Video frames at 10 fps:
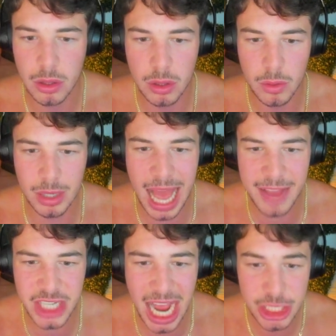We're
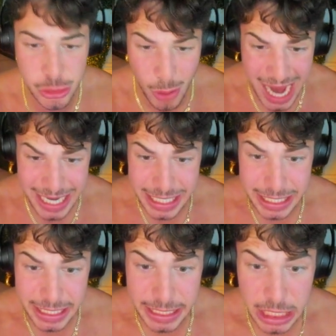live, chat. Straight!
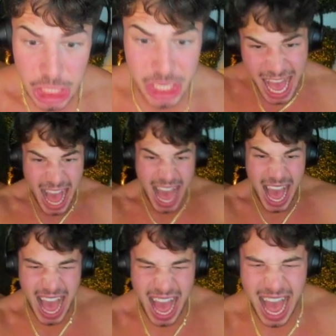
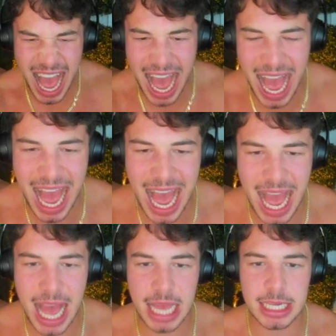Yeah!